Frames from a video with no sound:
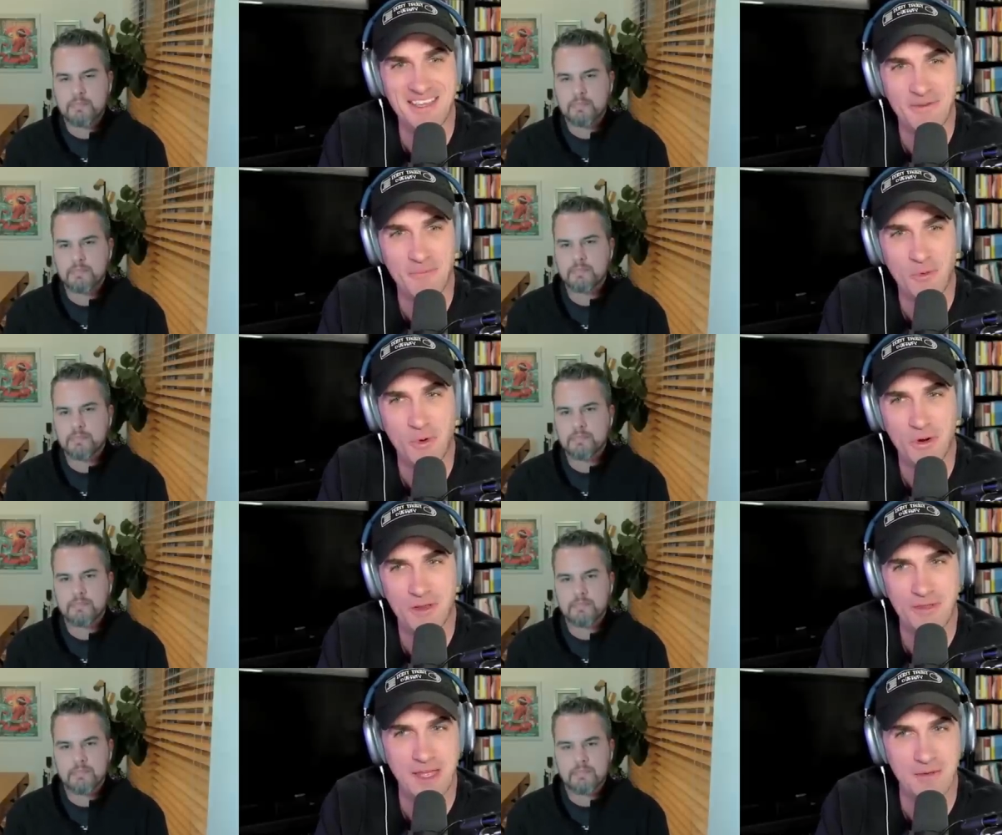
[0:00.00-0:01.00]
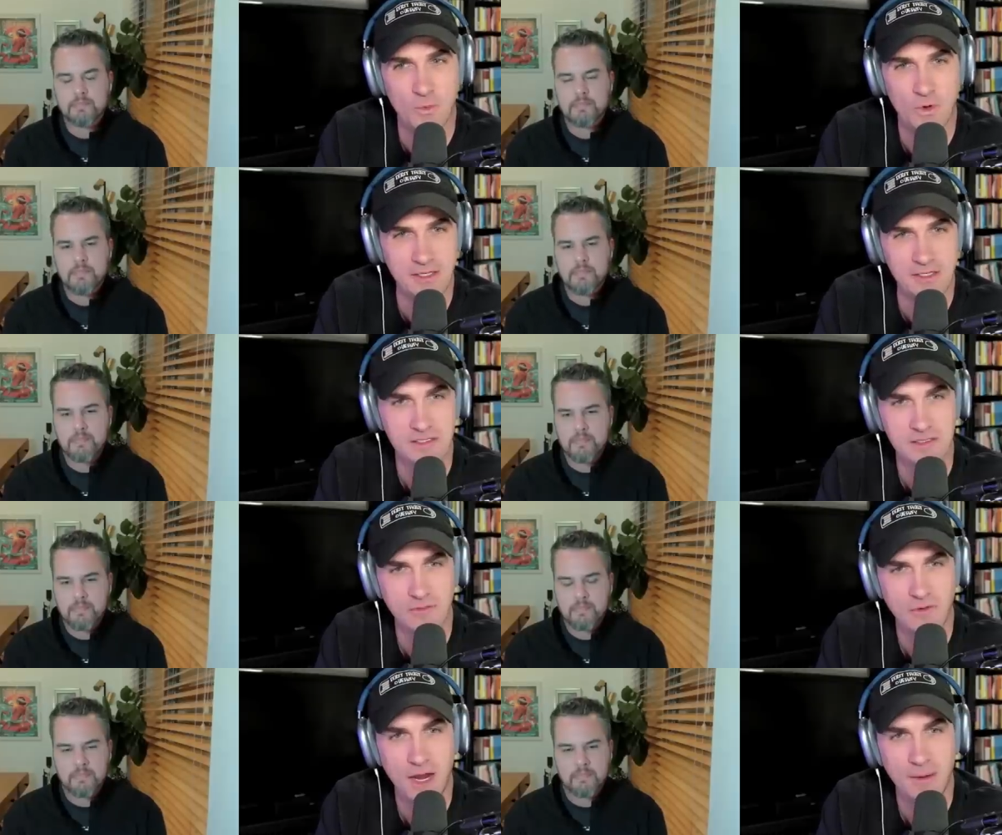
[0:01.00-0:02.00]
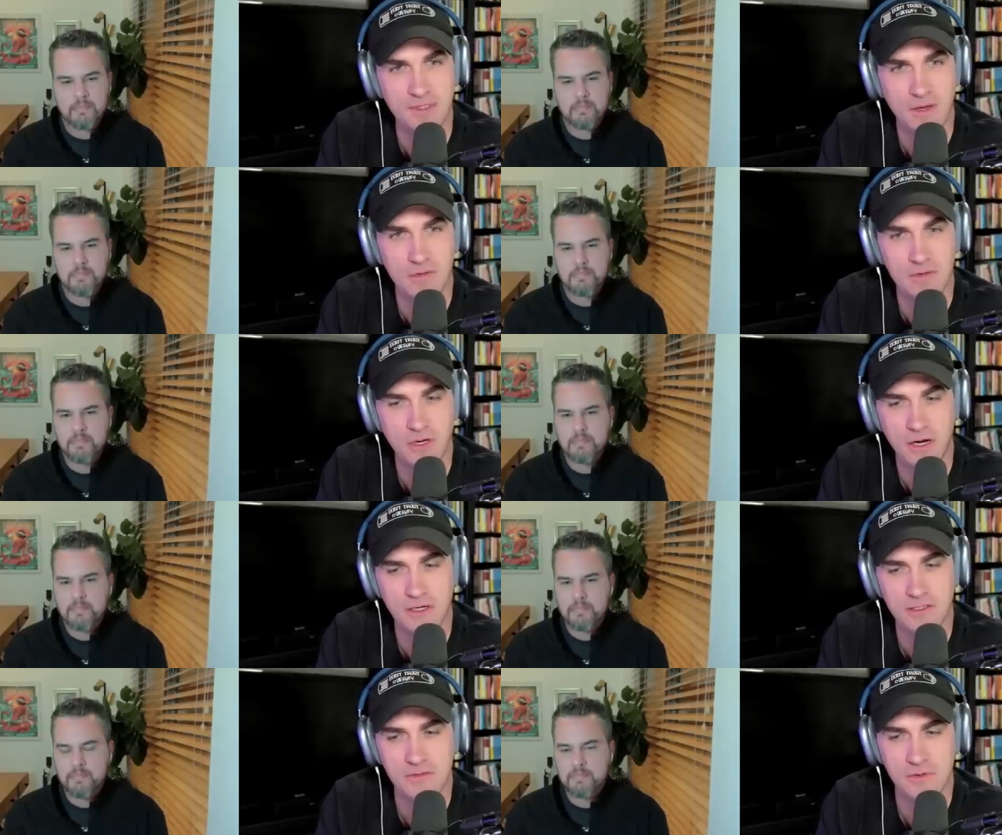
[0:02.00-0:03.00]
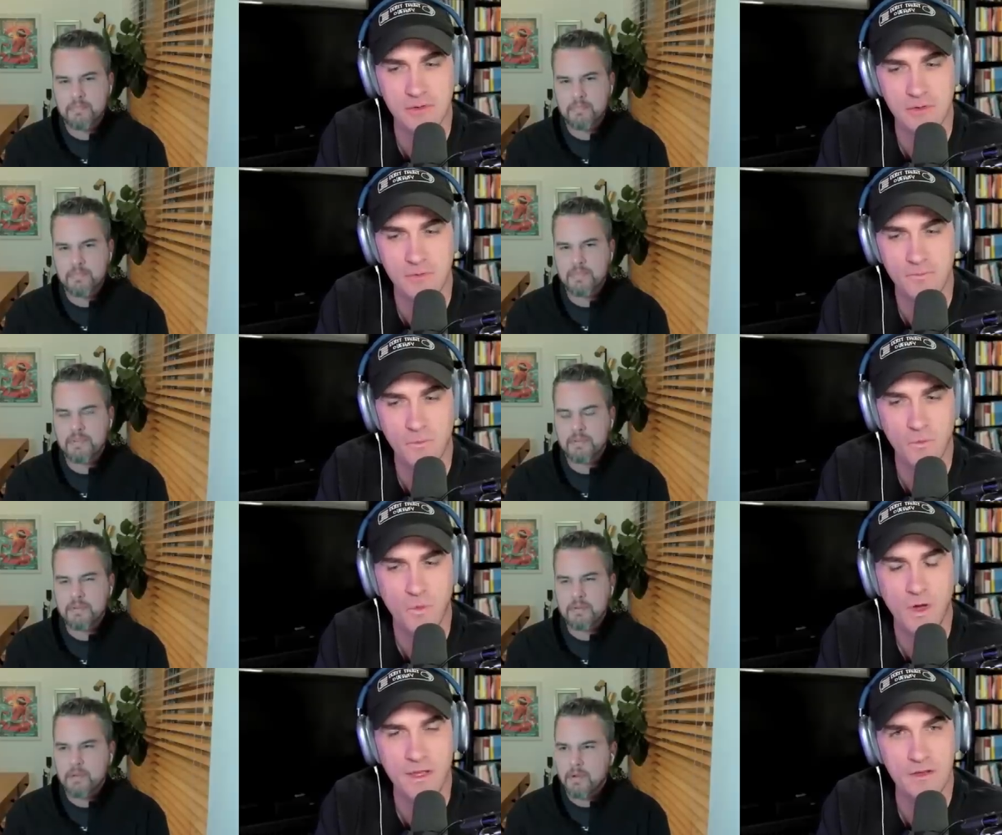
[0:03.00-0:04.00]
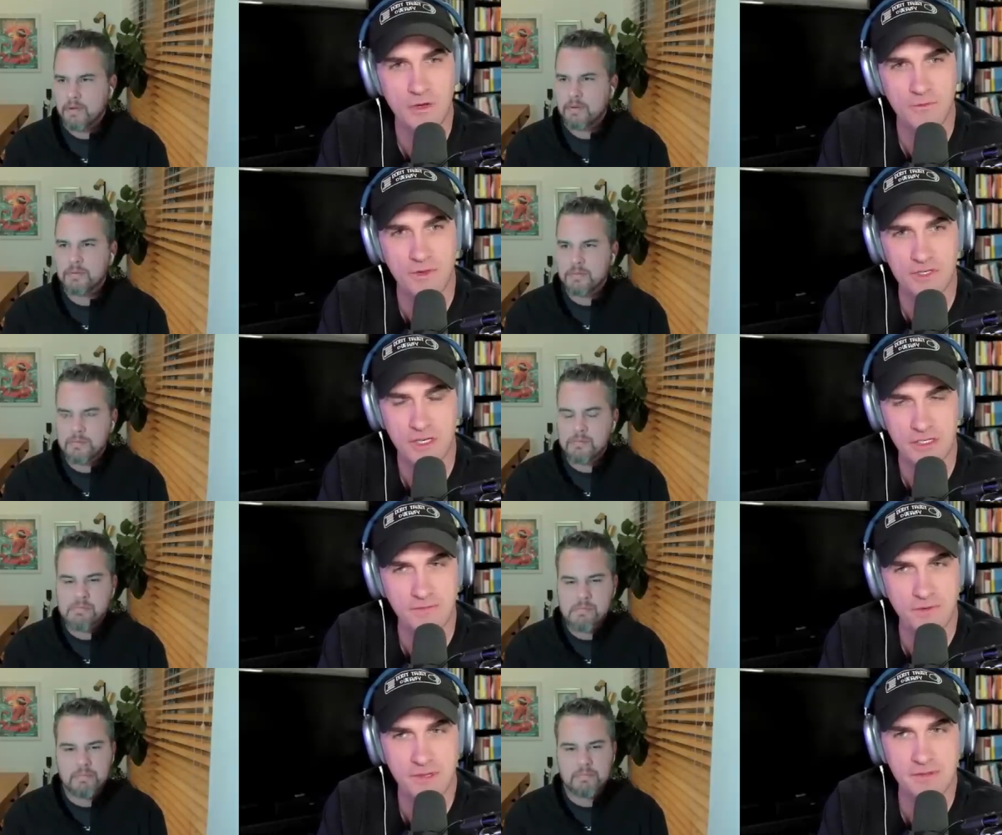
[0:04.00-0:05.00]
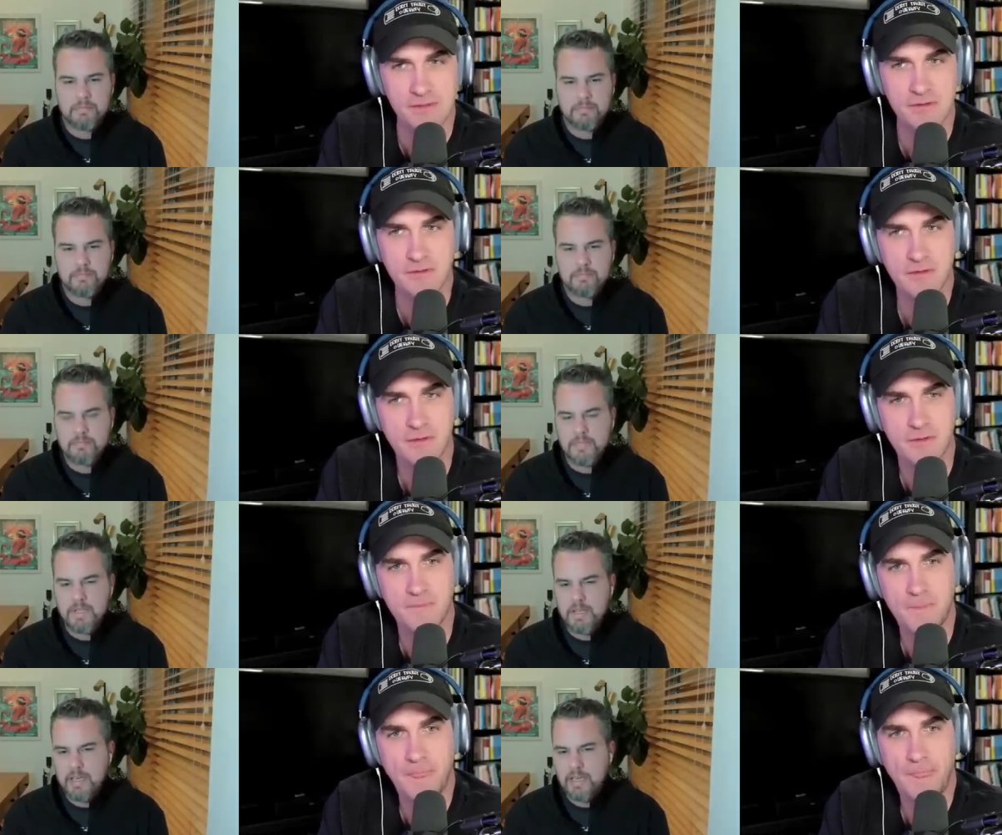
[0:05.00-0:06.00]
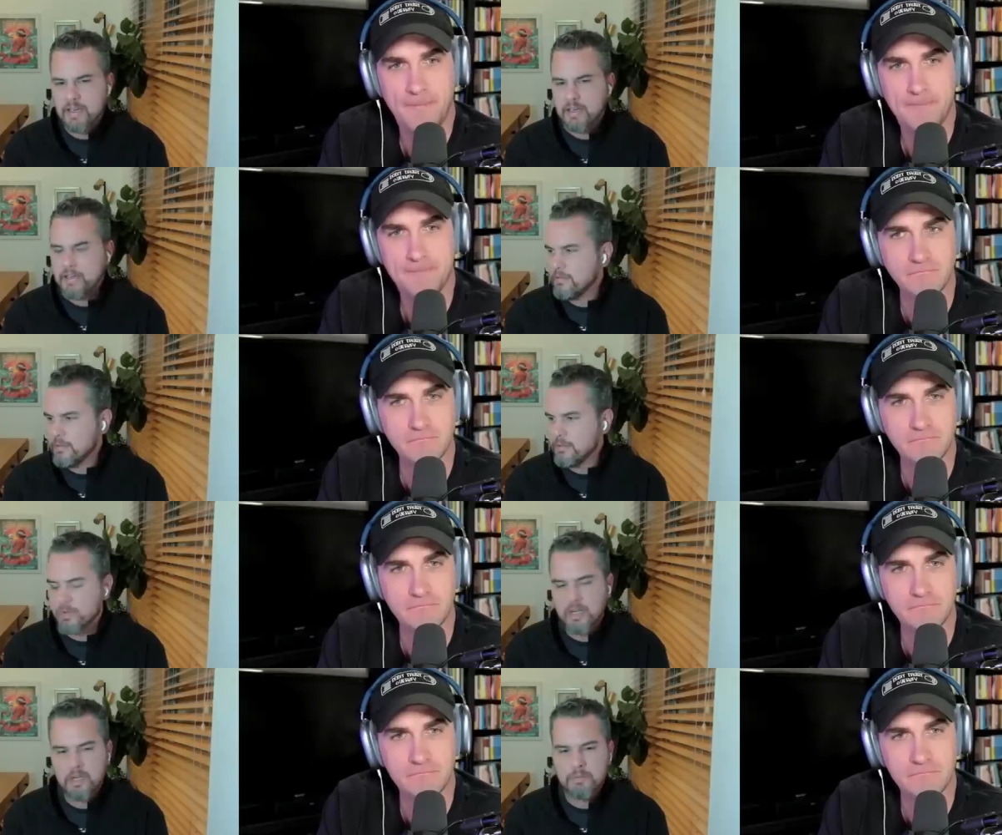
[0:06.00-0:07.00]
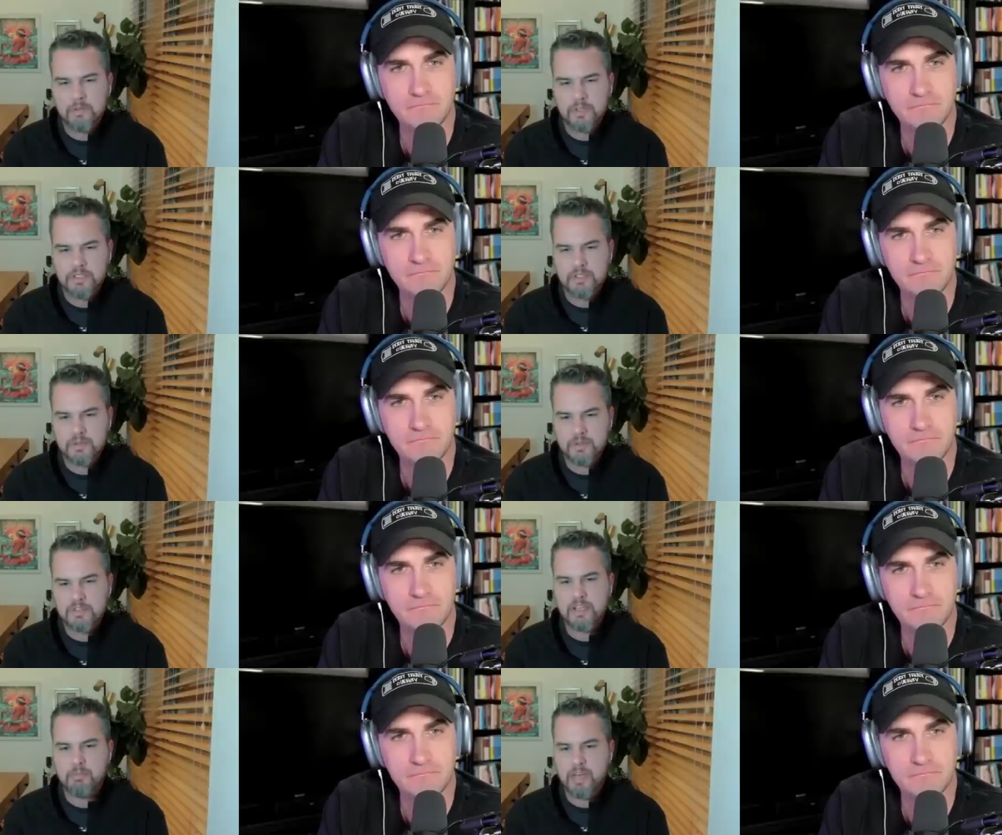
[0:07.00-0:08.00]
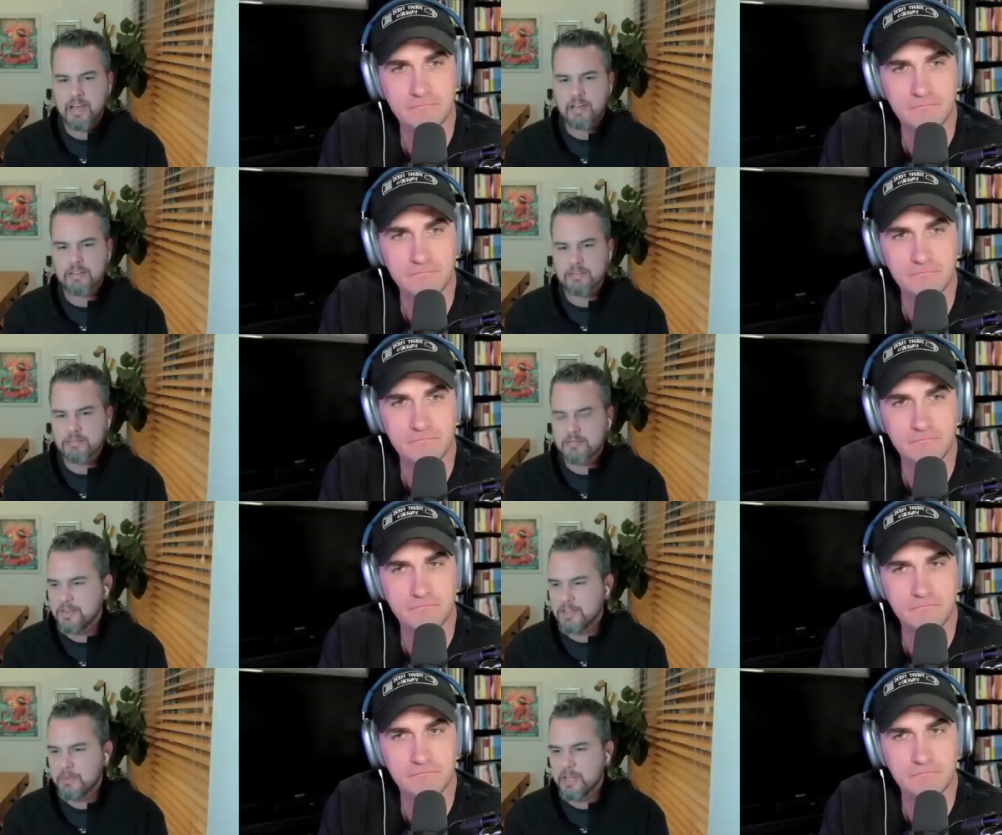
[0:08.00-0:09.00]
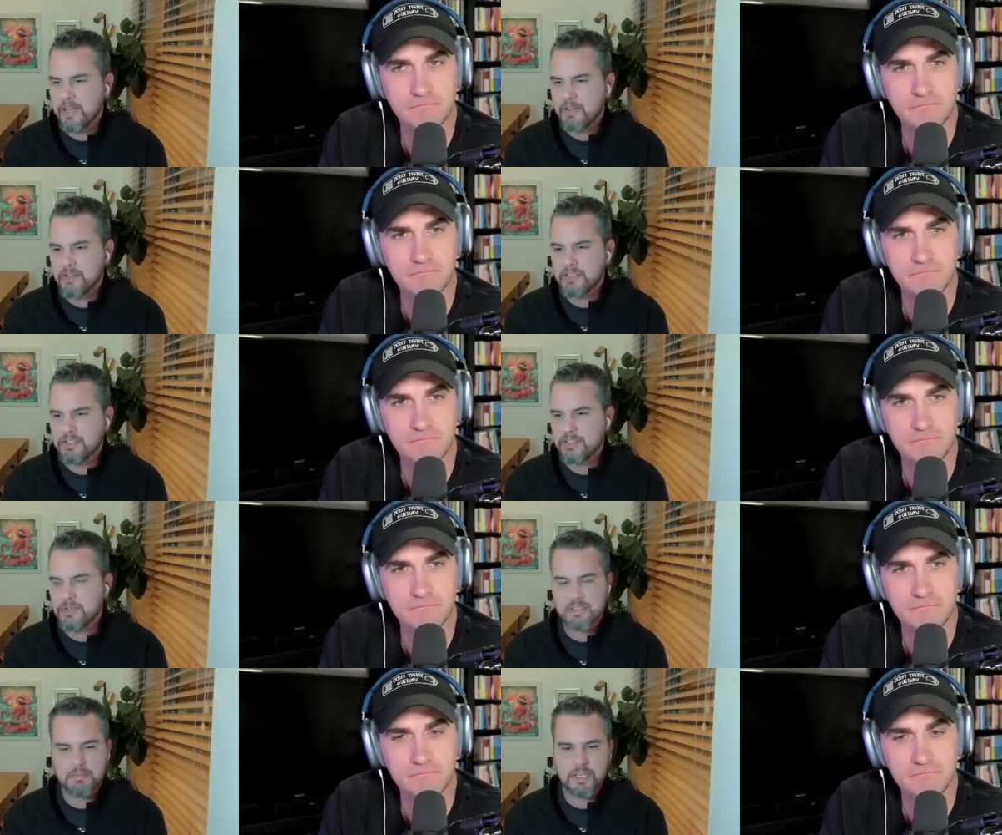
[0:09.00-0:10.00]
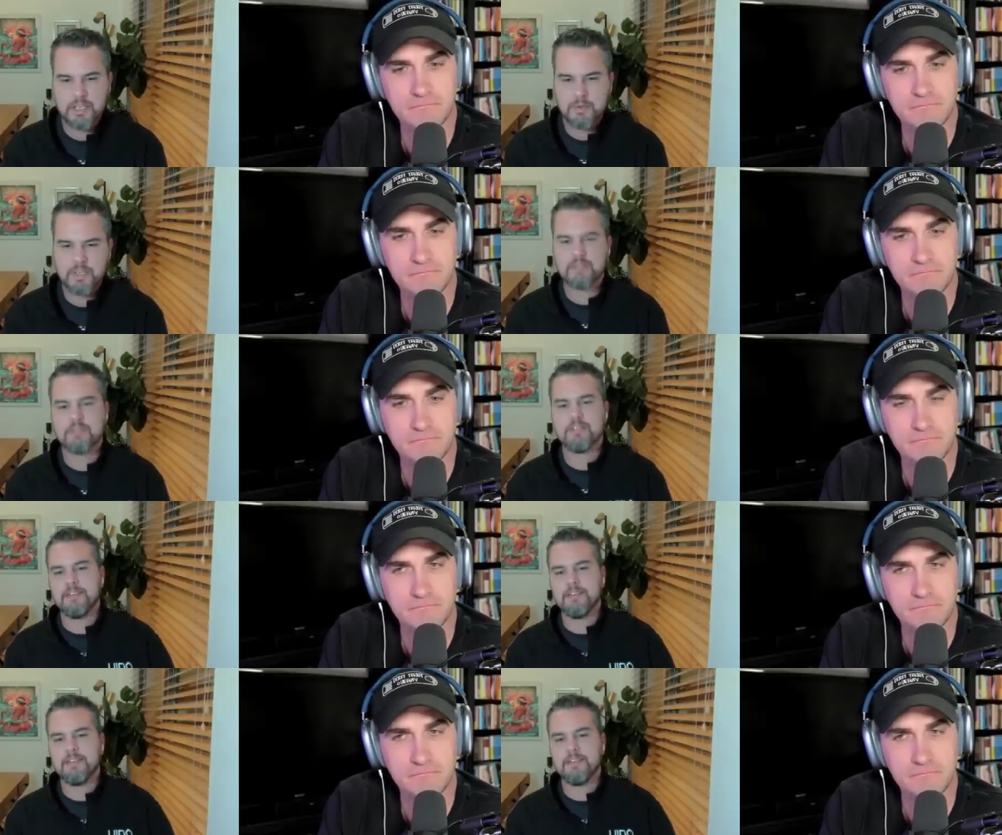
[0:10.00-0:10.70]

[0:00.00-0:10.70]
Speaker 1: even more than what I just described. So talk us through what your vision is for this.
Speaker 2: Yeah, maybe it would help for us to sort of step back and think about how things used to be when,